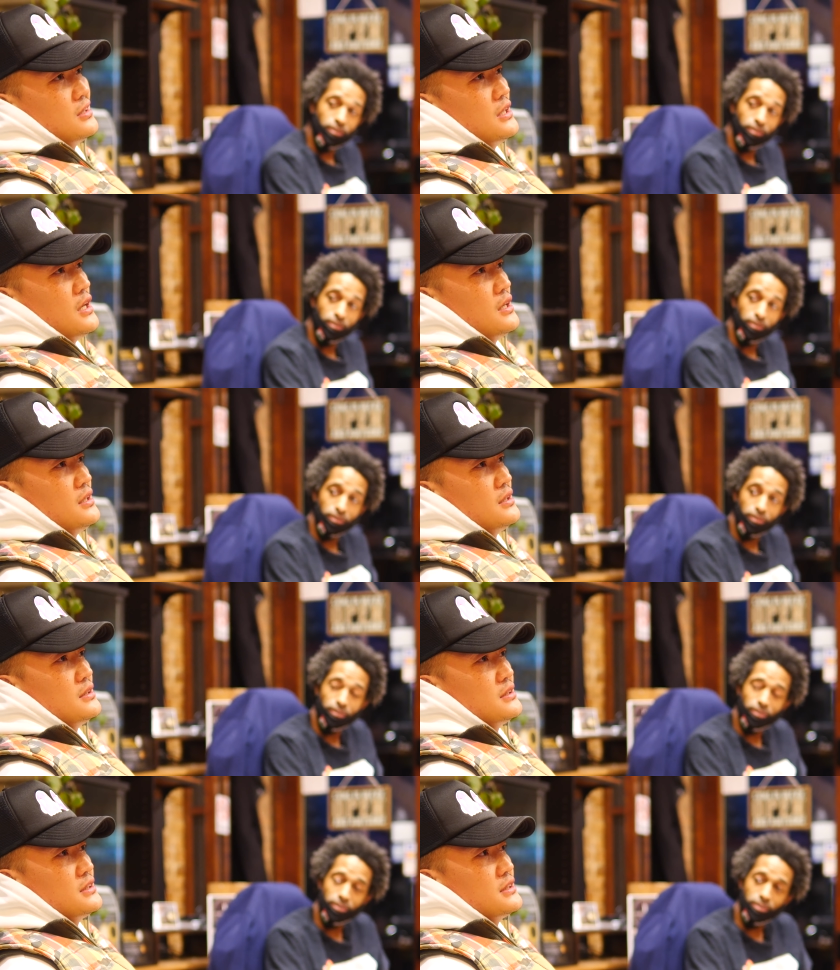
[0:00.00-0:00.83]

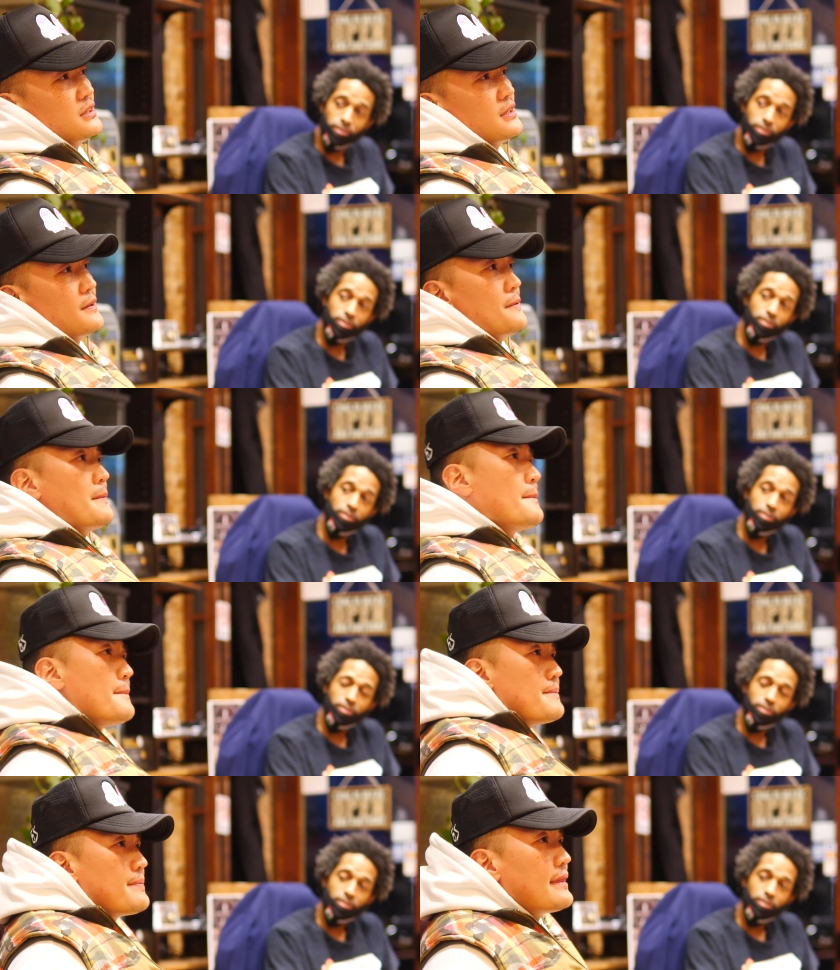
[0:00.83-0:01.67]
Speaker 1: Cause
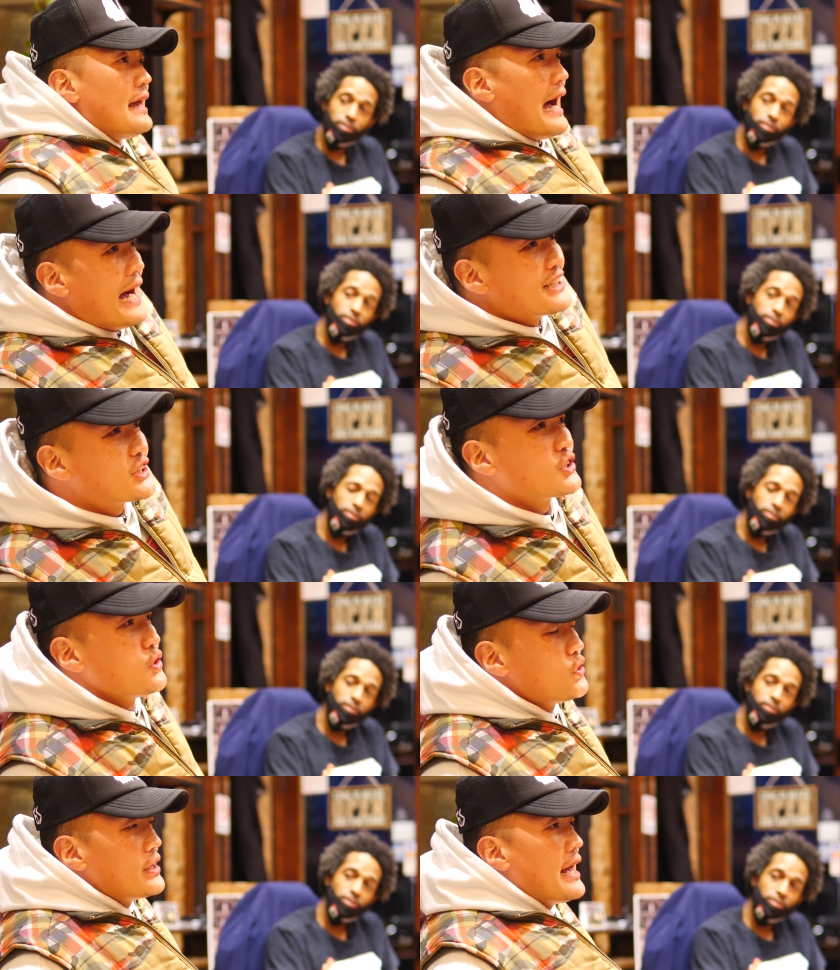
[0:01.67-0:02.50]
I
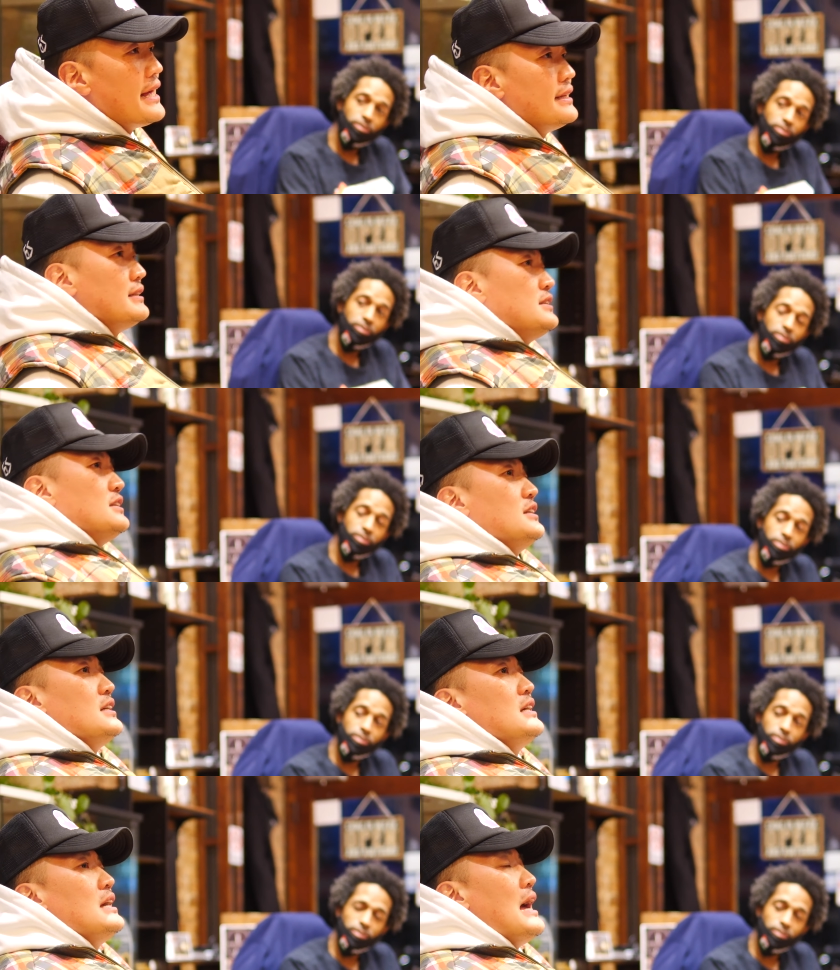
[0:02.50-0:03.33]
saw that
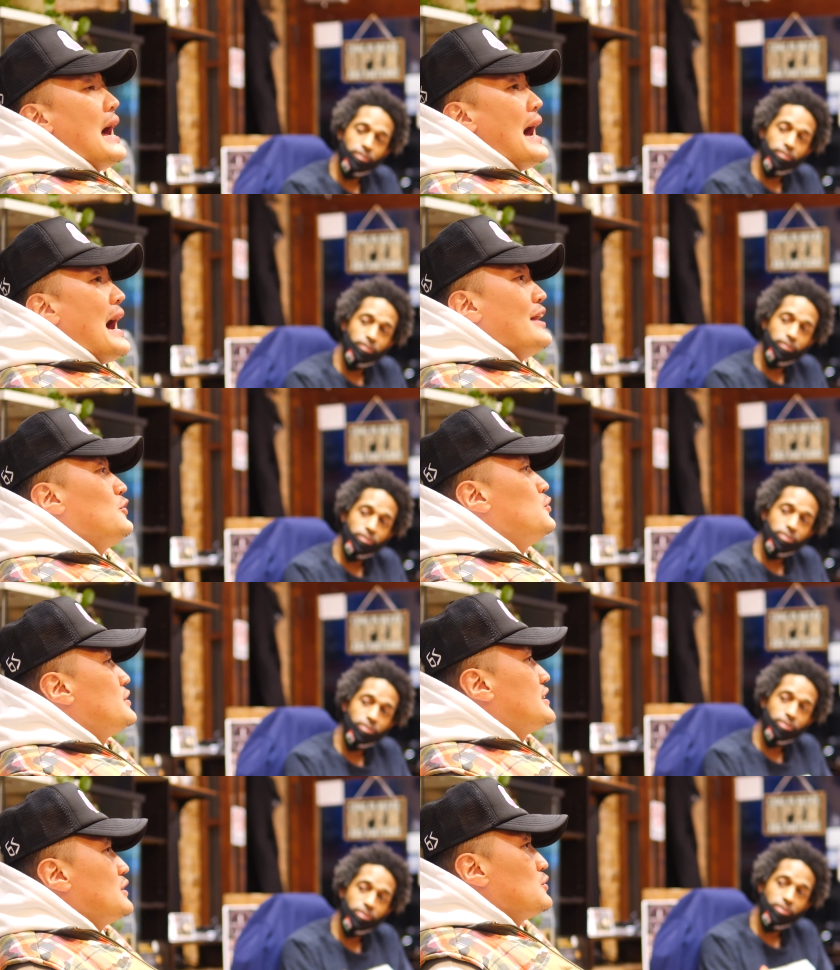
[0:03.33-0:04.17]
I, I
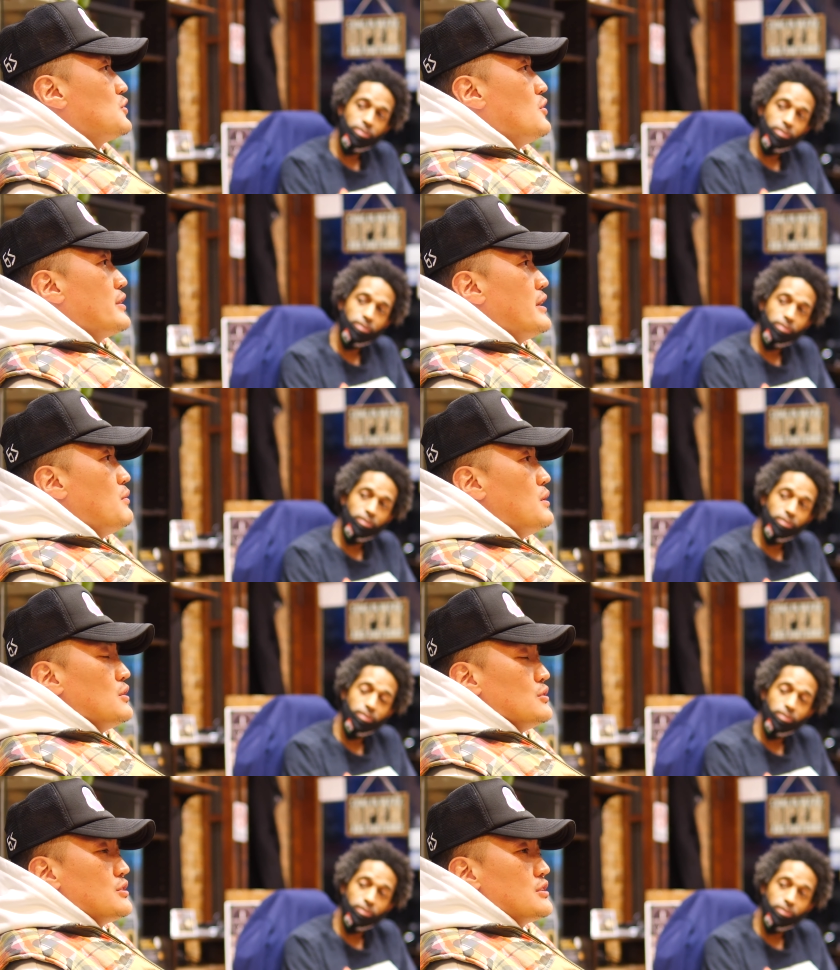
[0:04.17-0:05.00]
knew this shit was gonna get
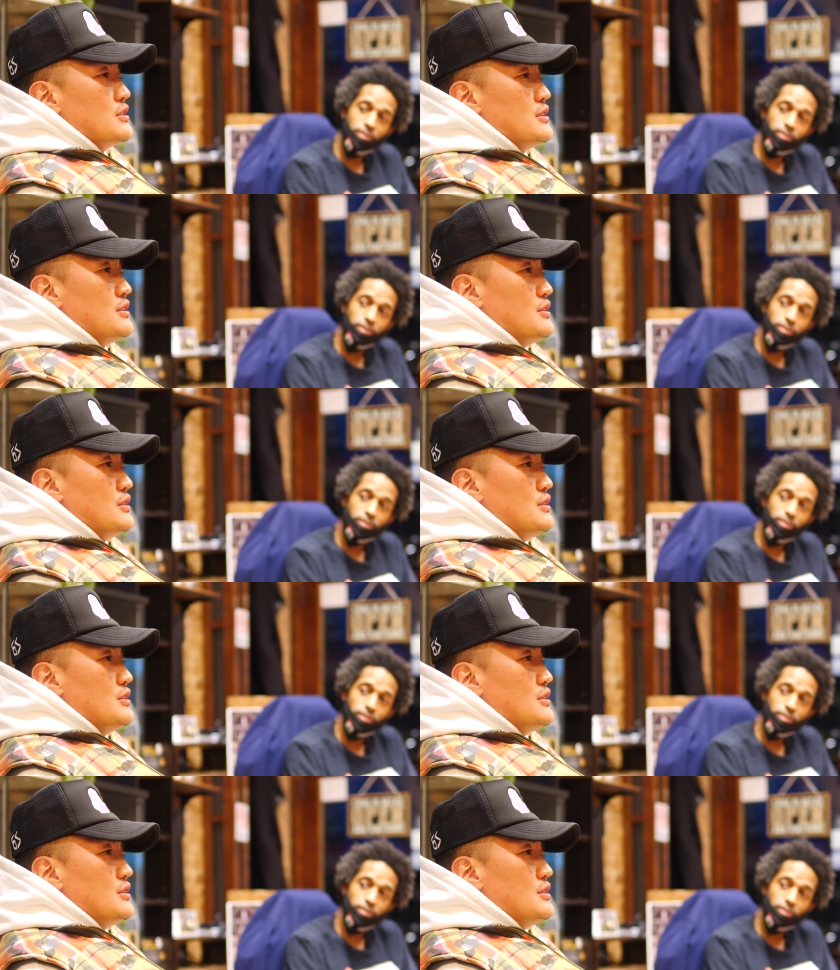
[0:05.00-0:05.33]
worse.